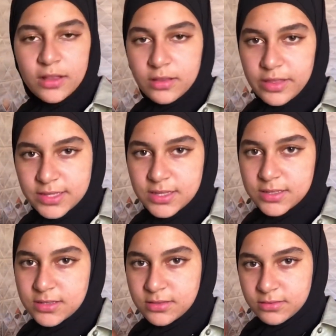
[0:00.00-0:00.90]
this
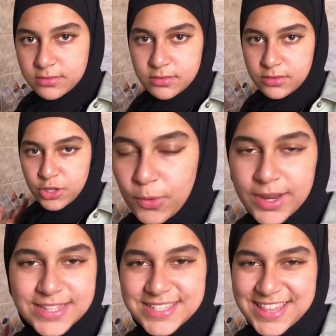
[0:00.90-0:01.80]
is doing
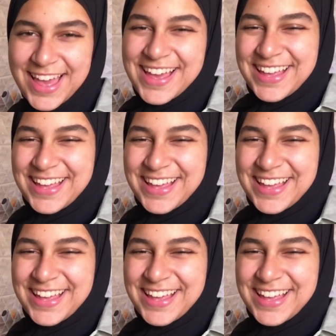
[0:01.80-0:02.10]
its thing,